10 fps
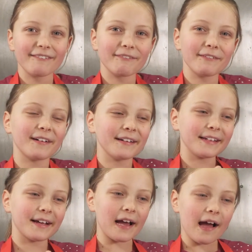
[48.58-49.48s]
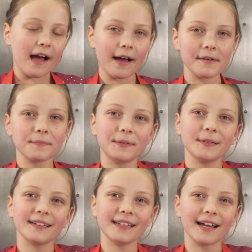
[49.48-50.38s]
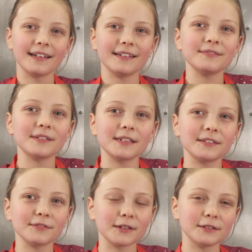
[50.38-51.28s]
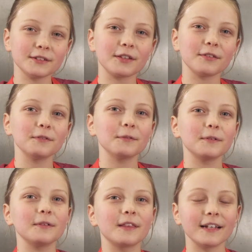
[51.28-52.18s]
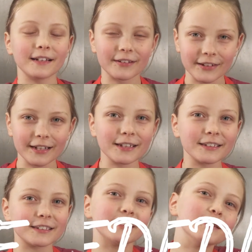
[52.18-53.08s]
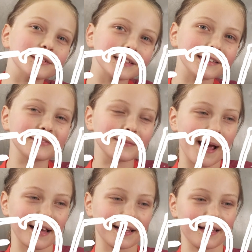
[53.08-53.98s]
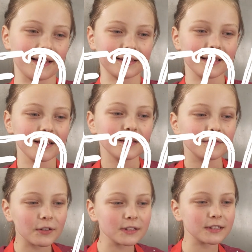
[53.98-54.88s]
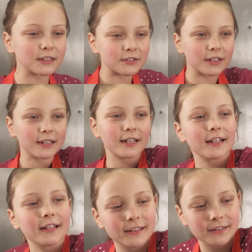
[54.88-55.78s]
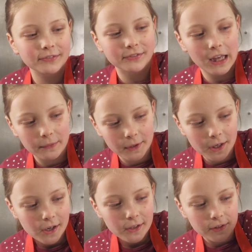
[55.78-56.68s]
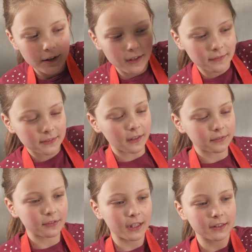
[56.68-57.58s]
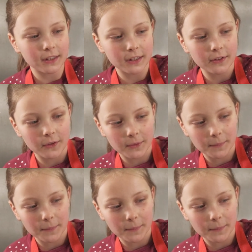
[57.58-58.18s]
everyone, I'm Julia and I'm going to run you through the ingredients that you will need for pancakes. The first ingredient is flour. You can have self-raising or